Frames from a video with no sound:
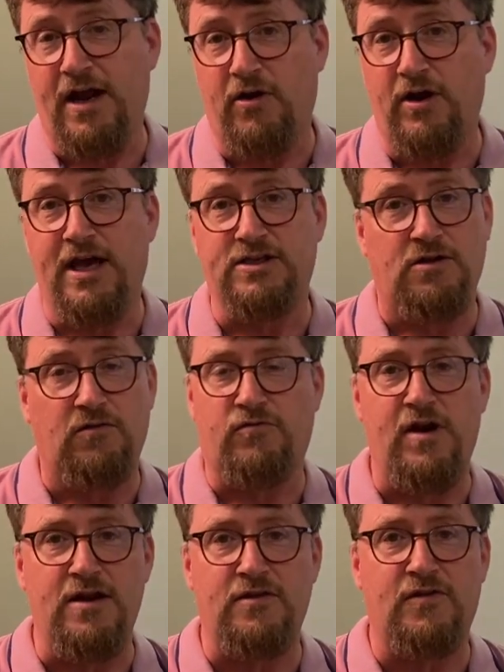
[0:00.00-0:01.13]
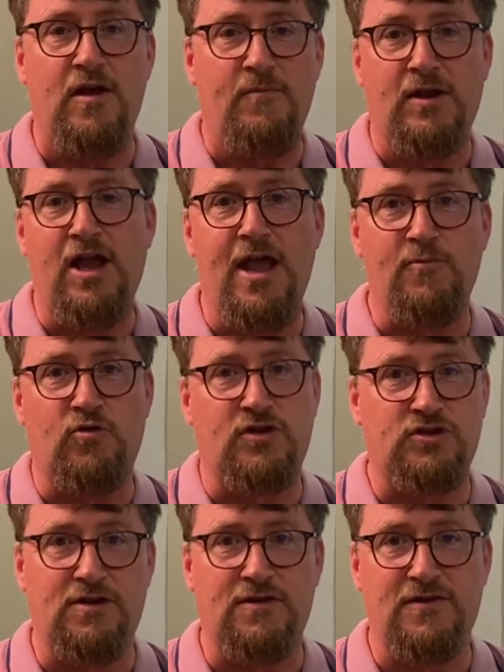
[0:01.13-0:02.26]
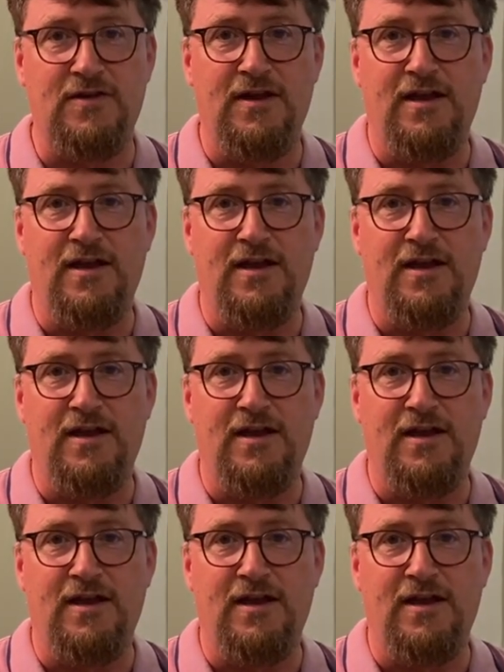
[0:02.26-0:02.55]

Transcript: our adult friends became Christians